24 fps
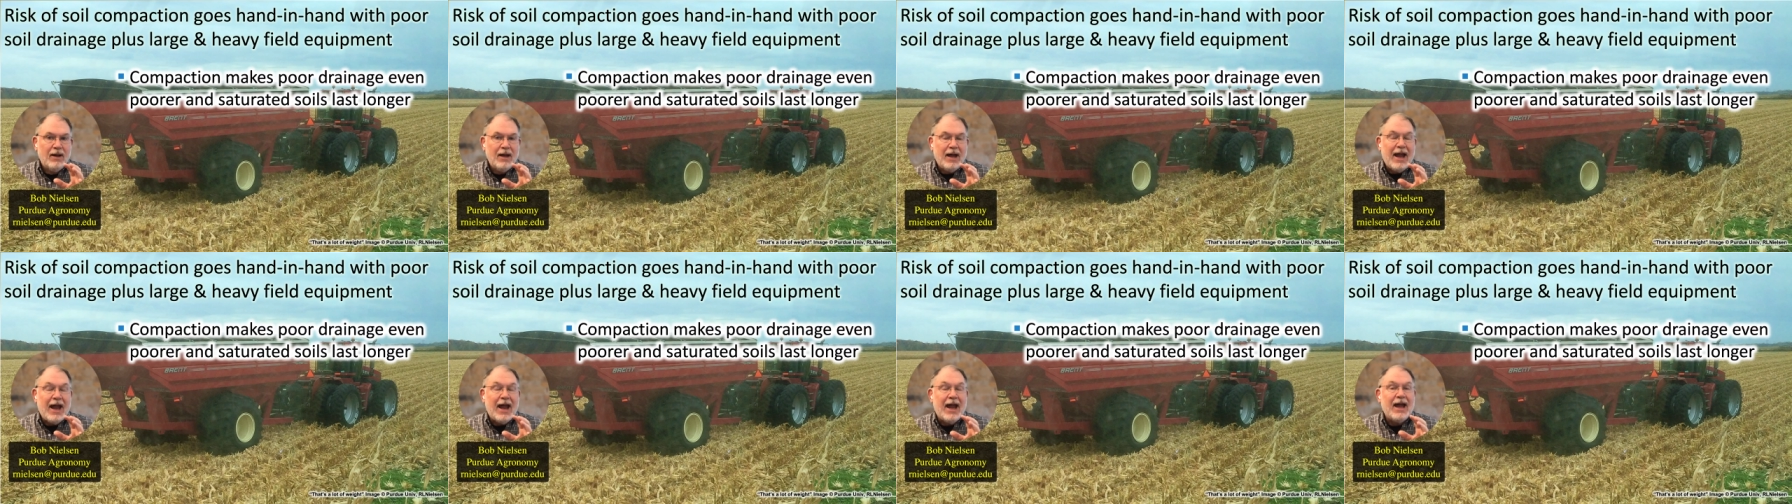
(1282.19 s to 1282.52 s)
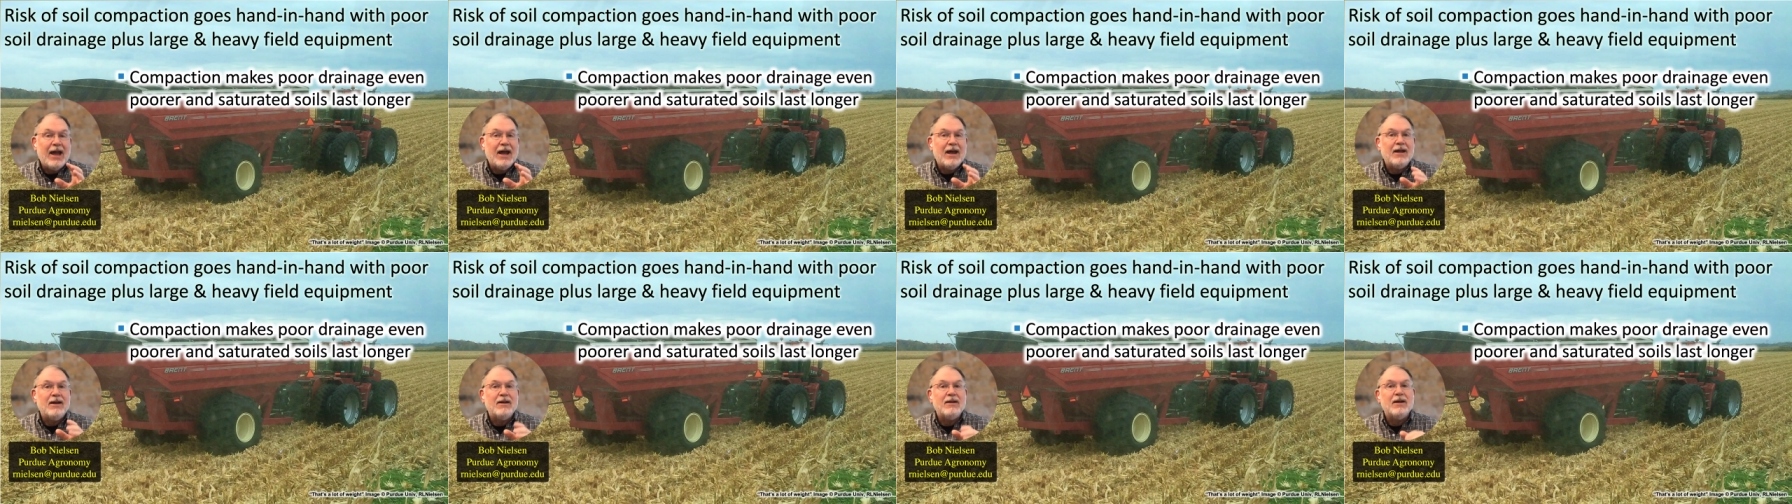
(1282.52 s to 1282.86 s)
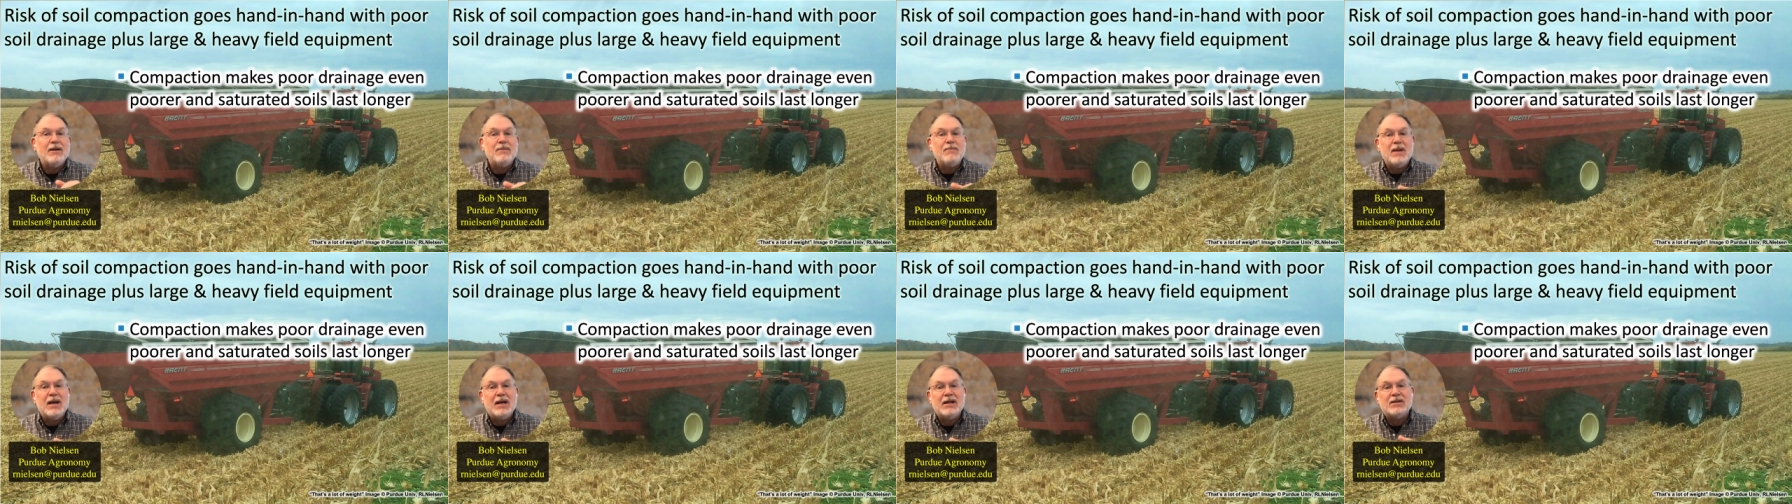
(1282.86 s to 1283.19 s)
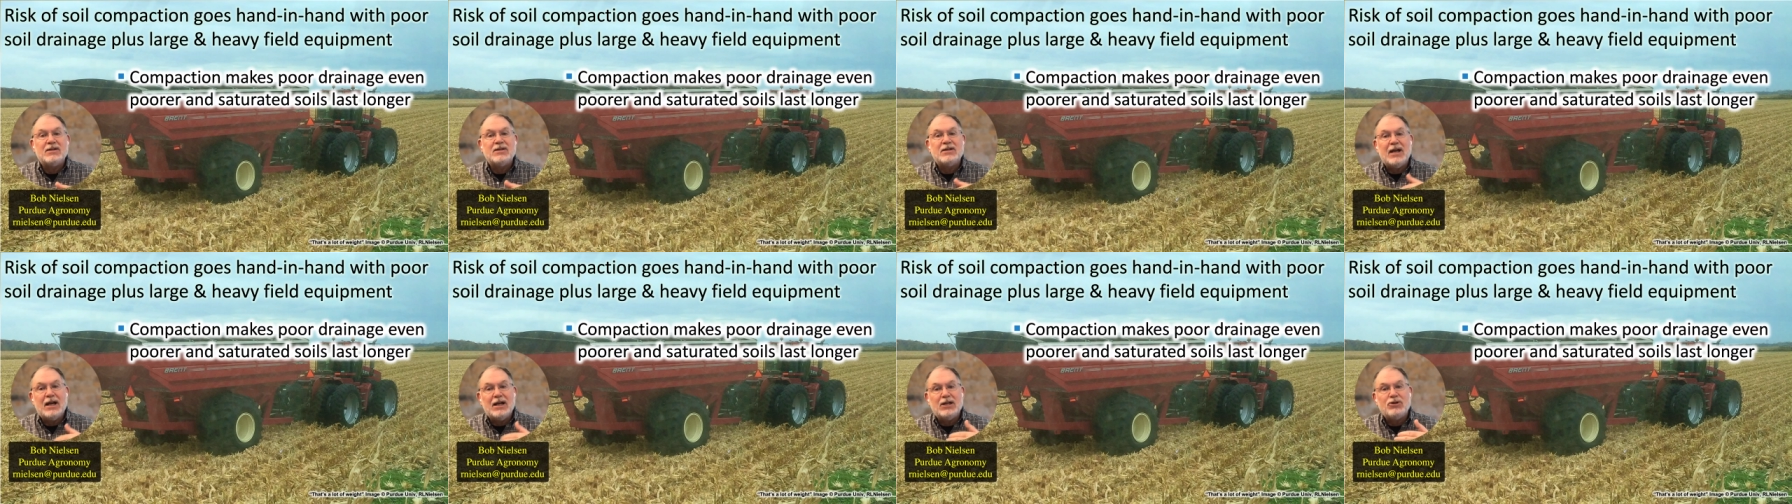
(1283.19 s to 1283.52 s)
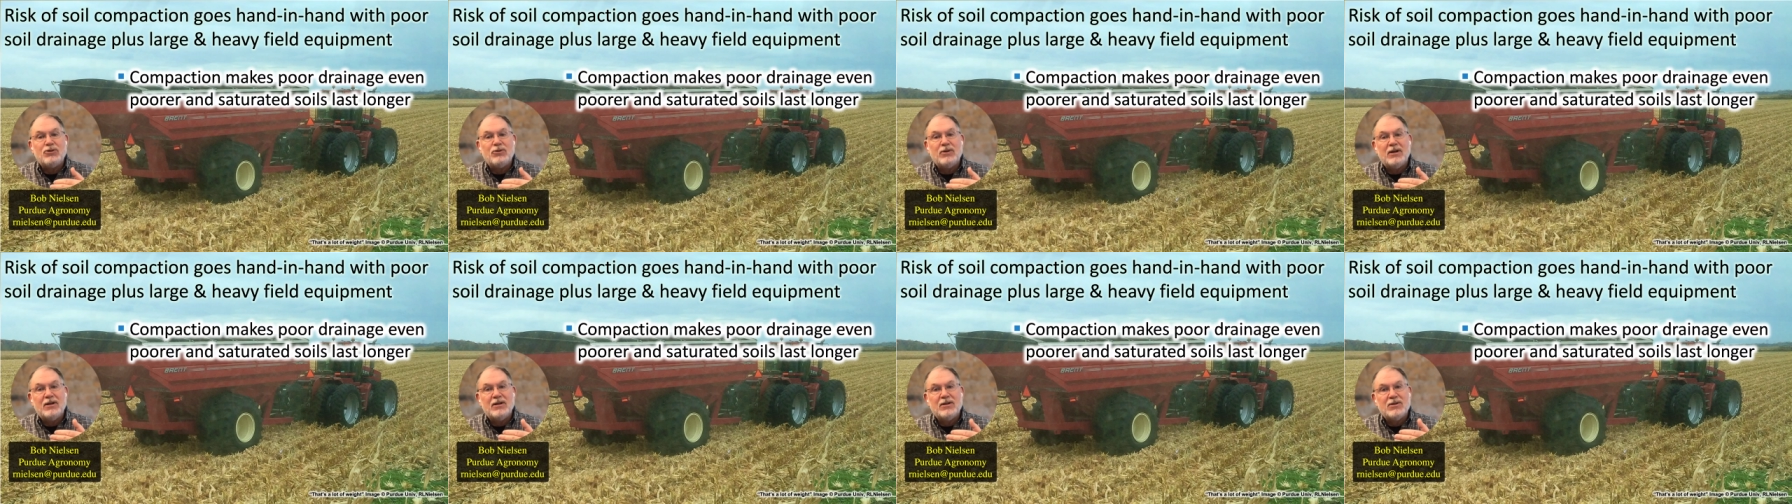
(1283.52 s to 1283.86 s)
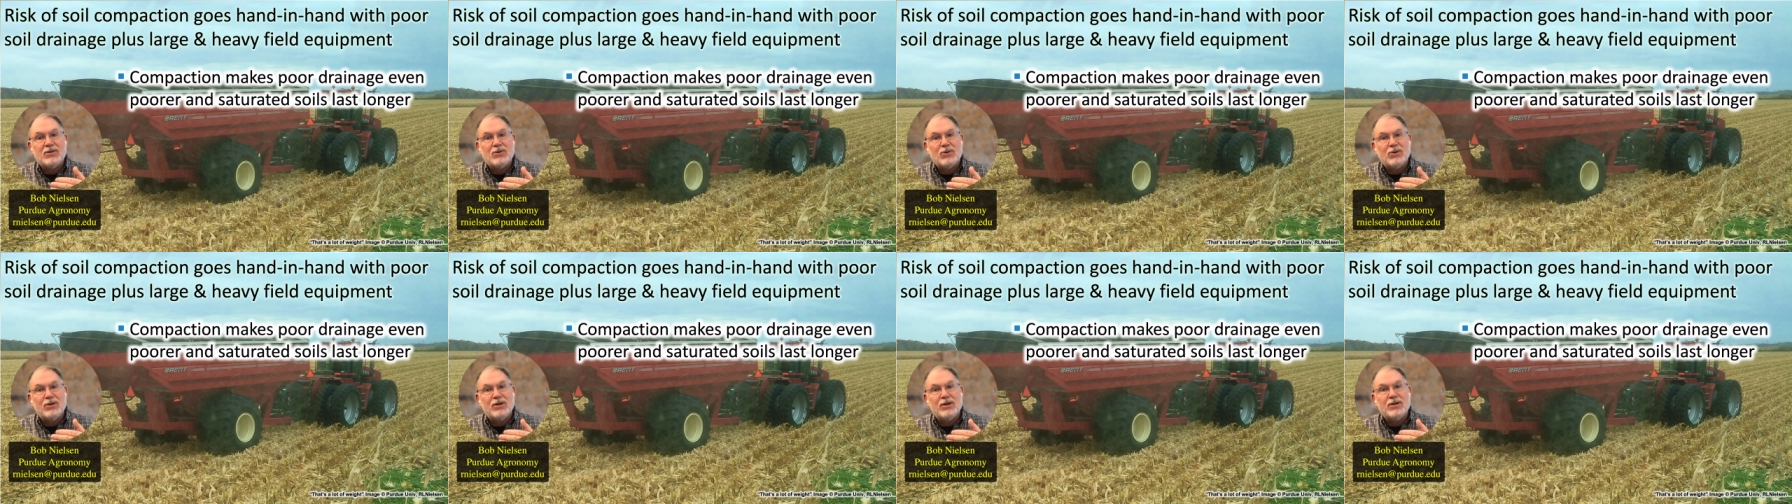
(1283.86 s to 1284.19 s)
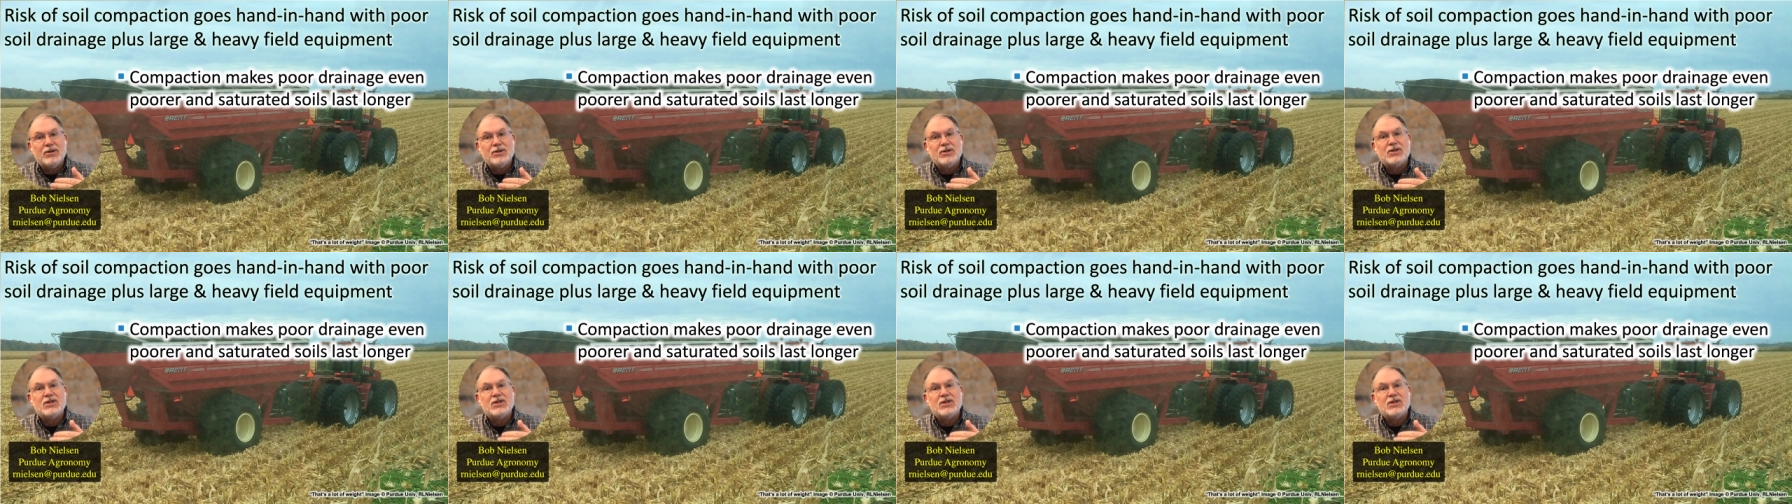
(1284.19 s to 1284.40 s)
and it makes saturated soils